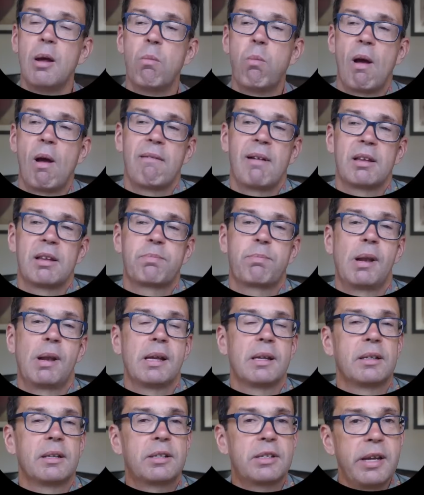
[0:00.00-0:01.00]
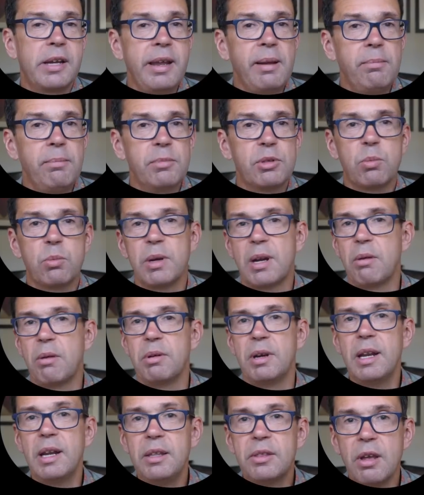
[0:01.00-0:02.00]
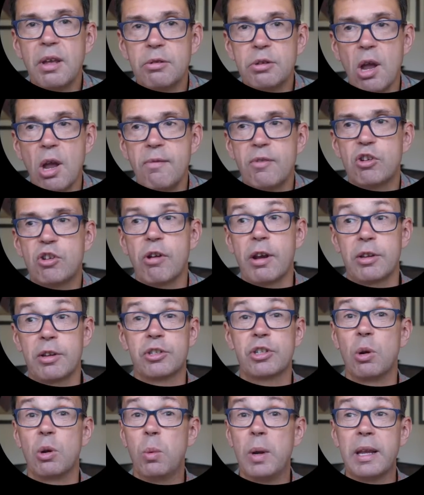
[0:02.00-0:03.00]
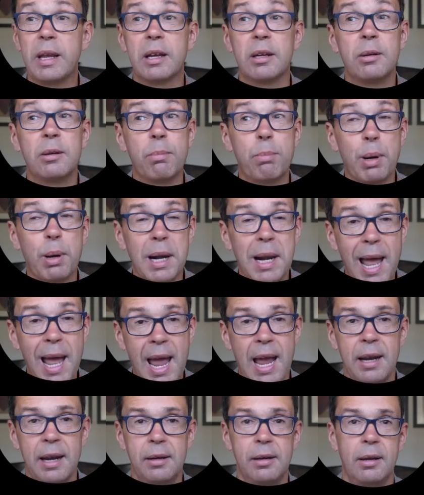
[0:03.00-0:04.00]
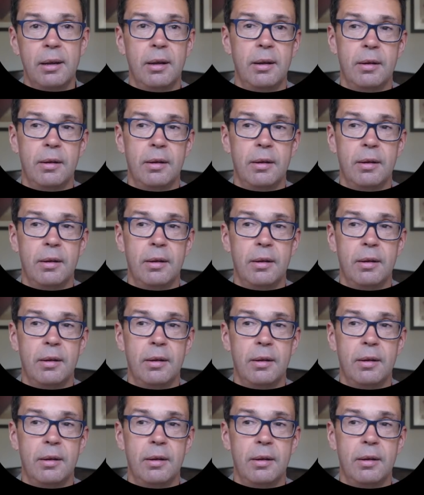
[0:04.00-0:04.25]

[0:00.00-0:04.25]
Whereas playing teams, we don't need those over tricks, so we can plan